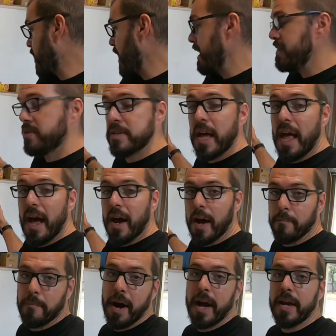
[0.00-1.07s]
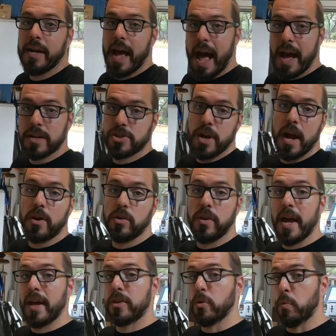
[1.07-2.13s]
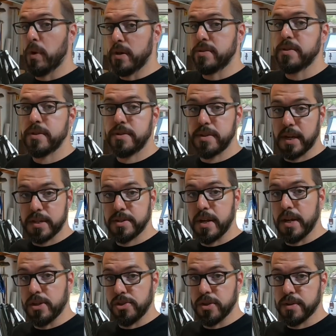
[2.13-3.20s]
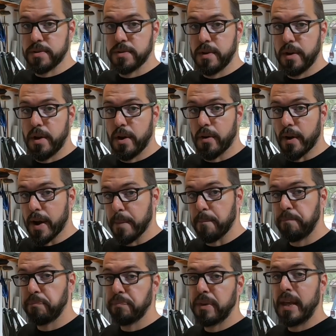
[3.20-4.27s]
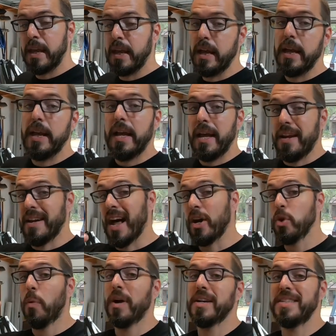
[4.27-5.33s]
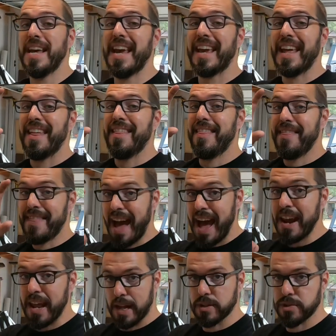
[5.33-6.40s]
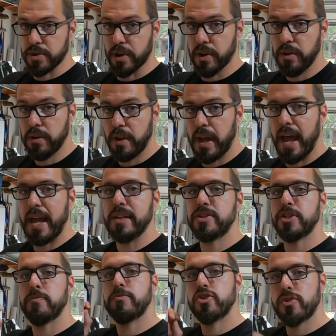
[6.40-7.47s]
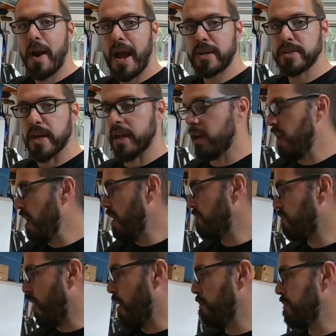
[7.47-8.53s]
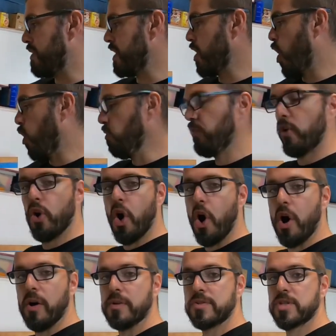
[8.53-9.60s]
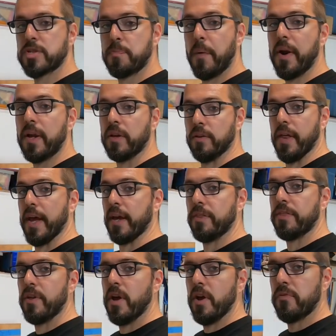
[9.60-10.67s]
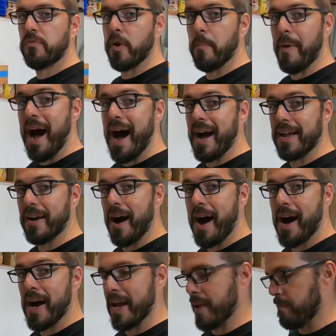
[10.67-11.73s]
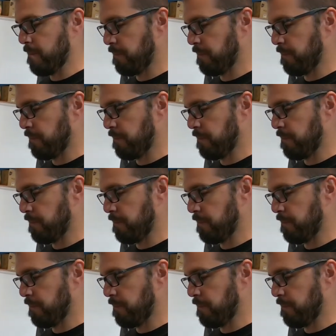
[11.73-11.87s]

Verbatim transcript: case, my shackle length was 6 inches, all right? Now you want to take that answer and subtract it from the overall spring length from eye to eye.